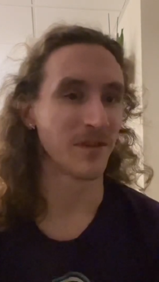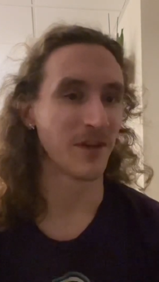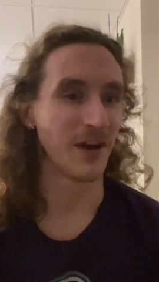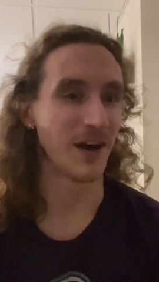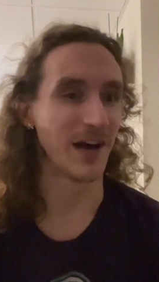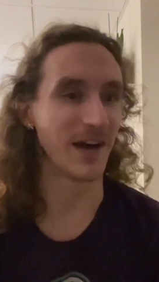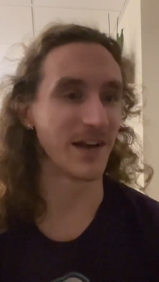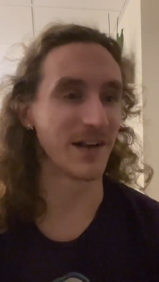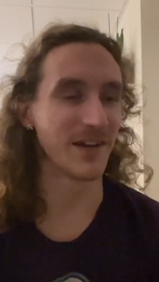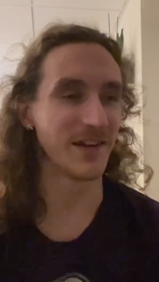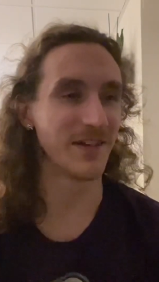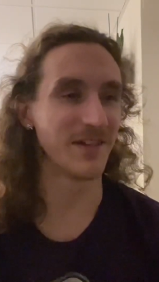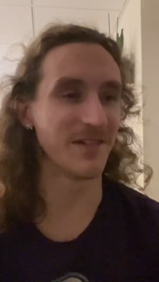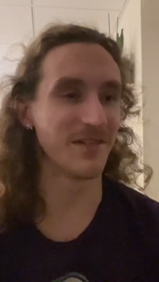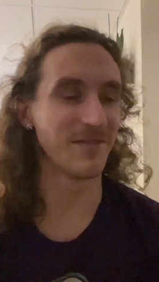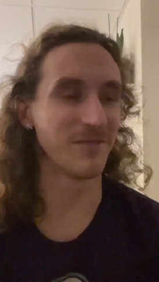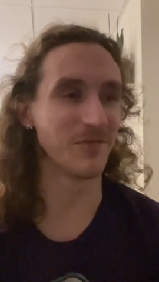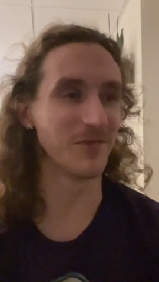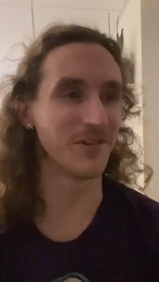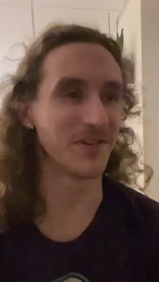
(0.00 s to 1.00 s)
I
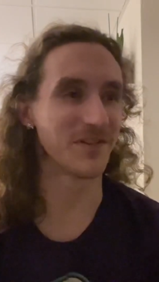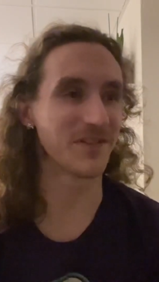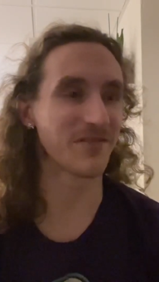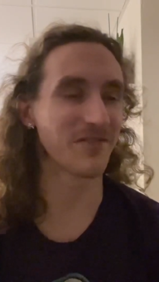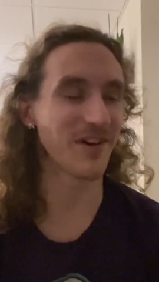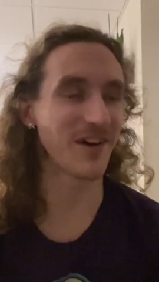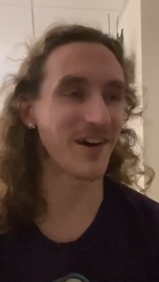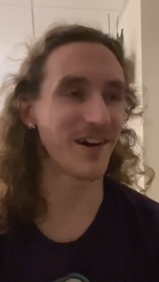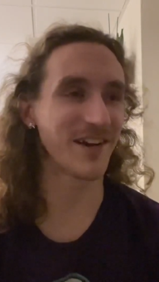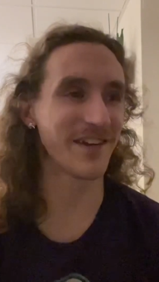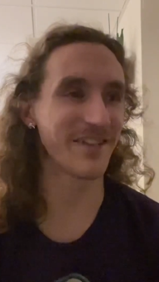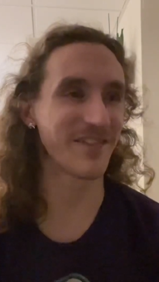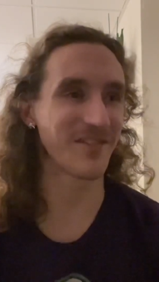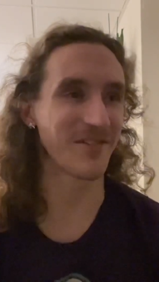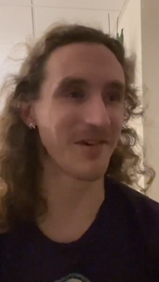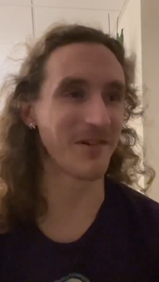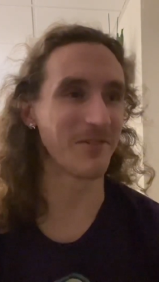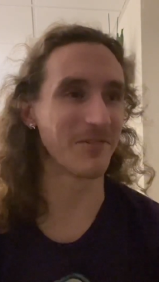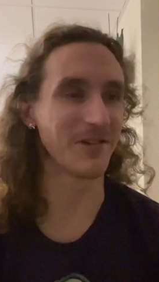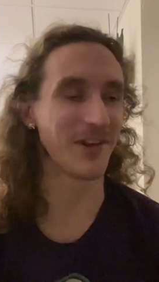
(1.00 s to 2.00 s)
would try,
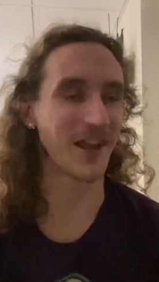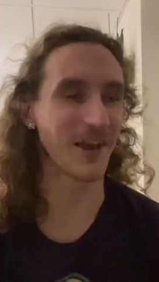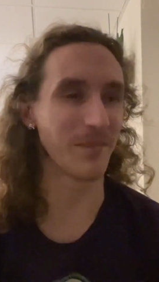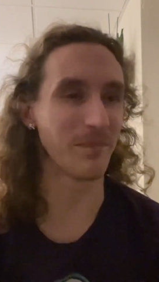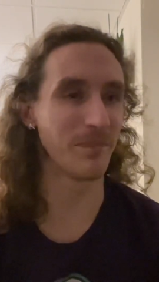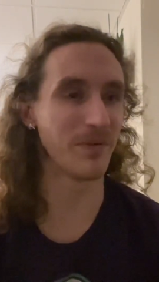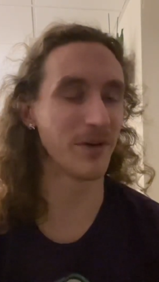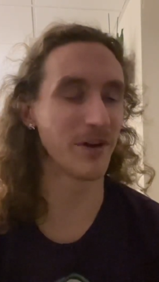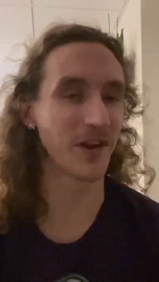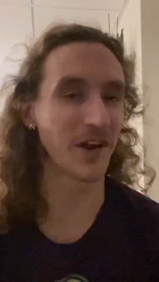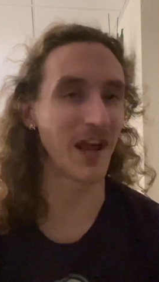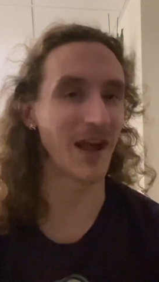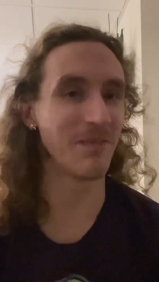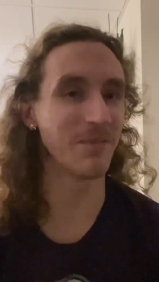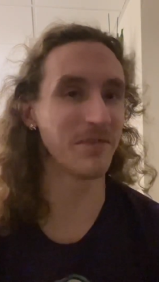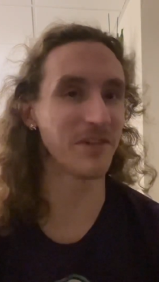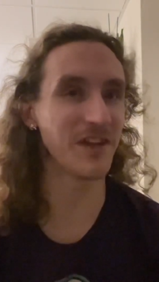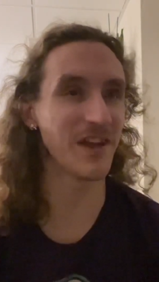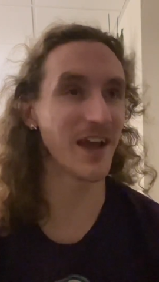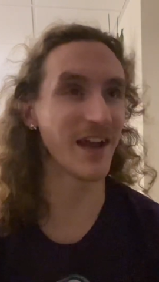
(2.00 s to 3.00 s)
so I would like put an
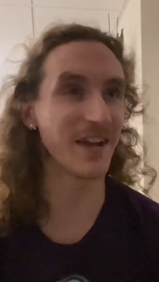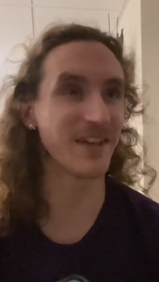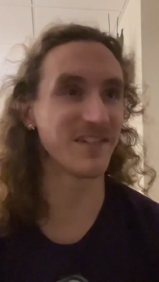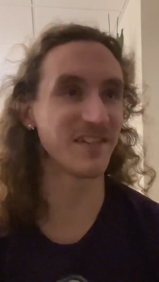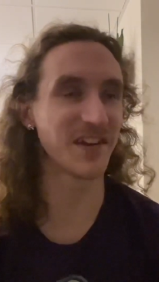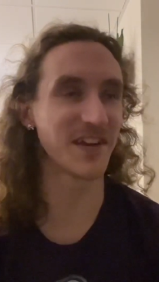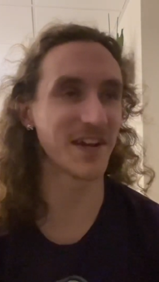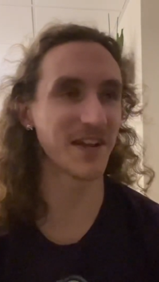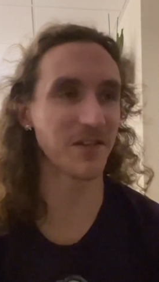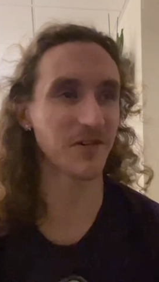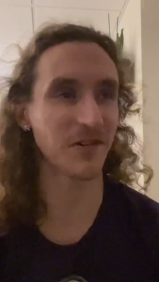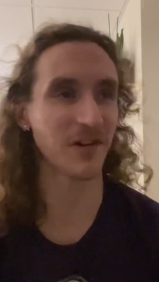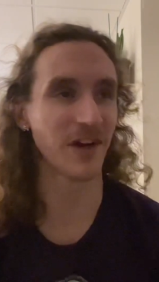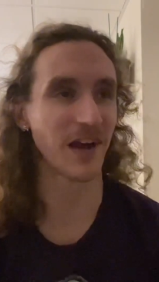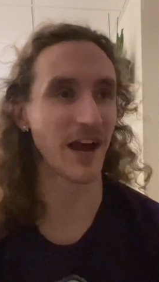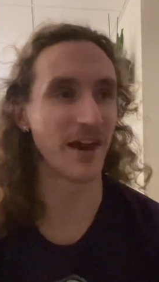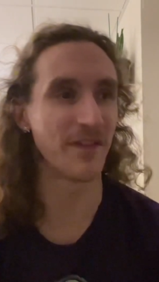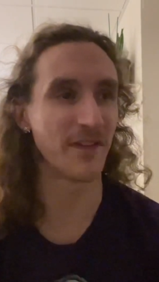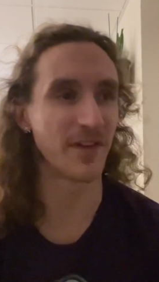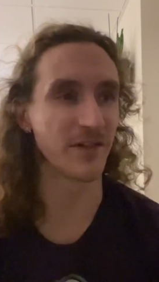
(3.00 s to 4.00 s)
empty egg together
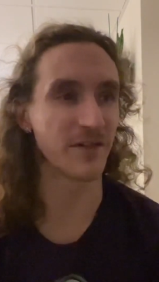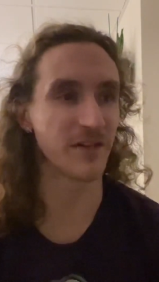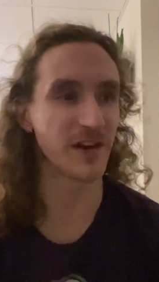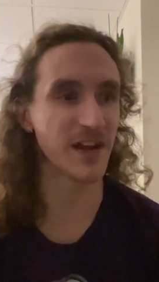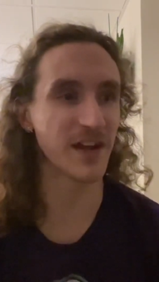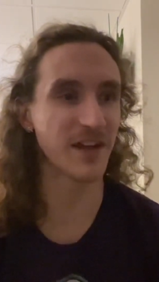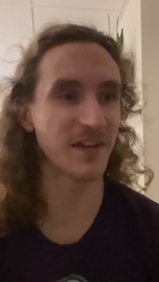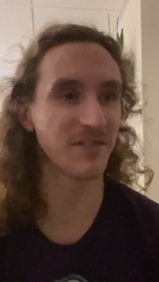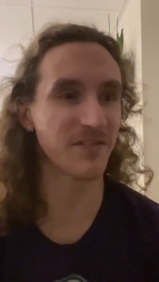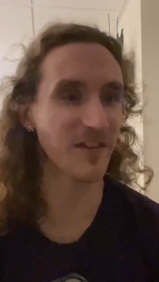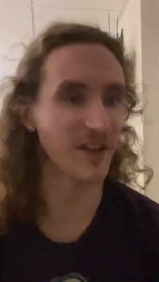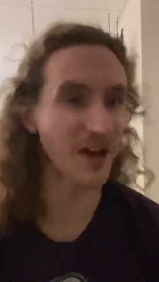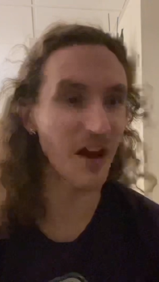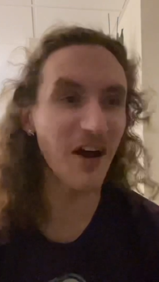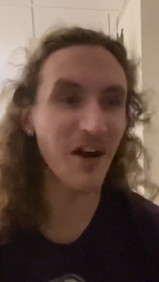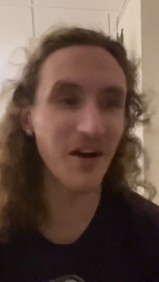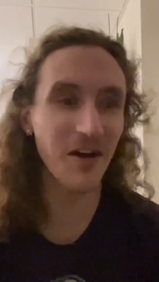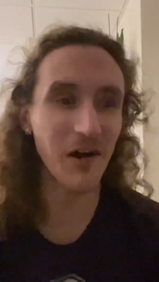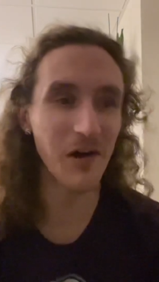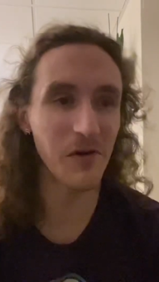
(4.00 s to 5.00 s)
and then shake it and say,
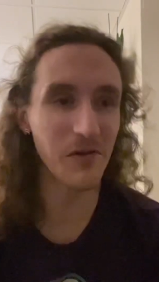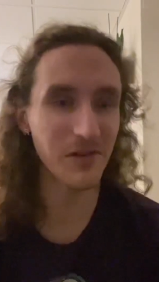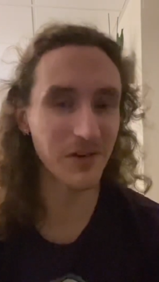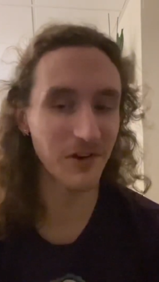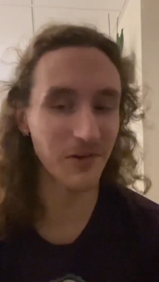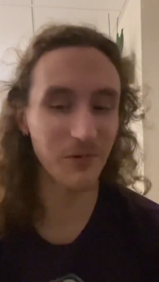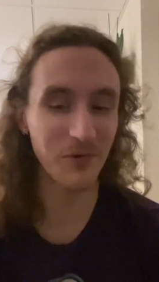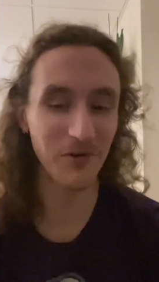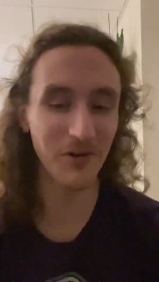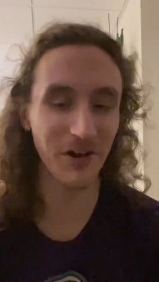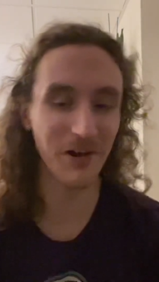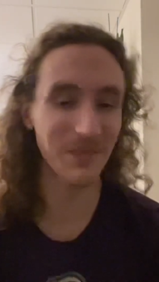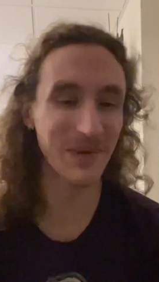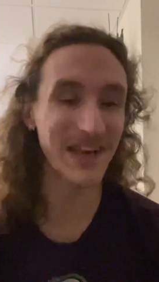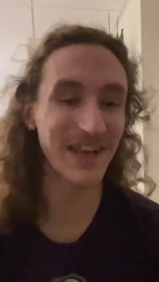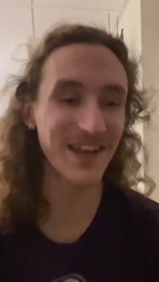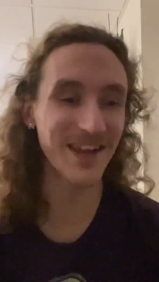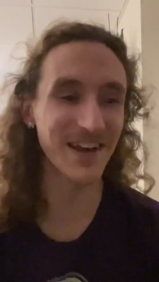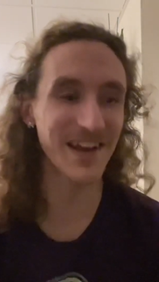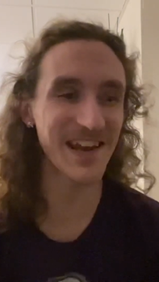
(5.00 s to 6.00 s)
uh-oh, we're not
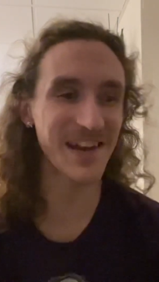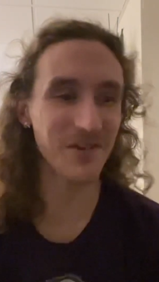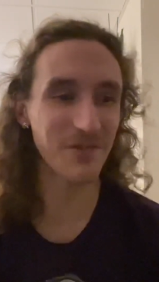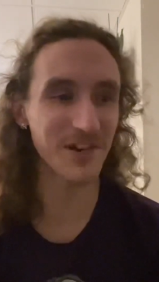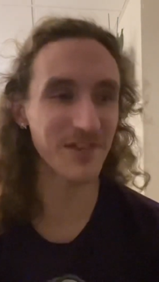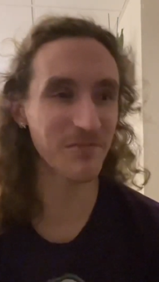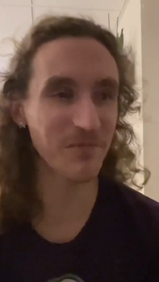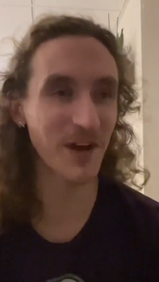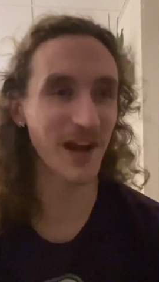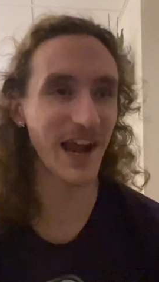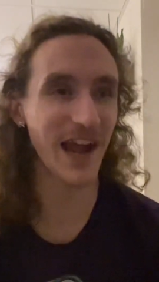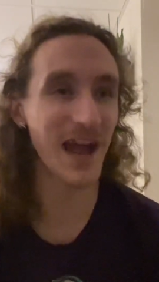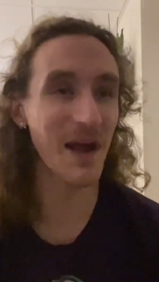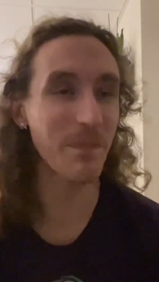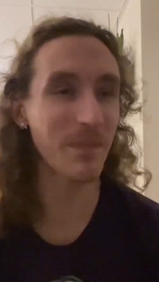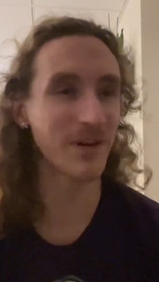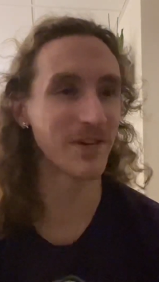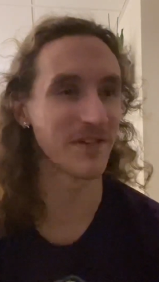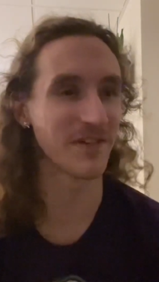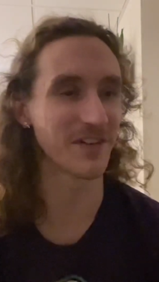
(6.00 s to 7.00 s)
making any noise, what
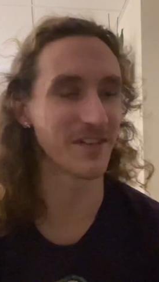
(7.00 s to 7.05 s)
happened?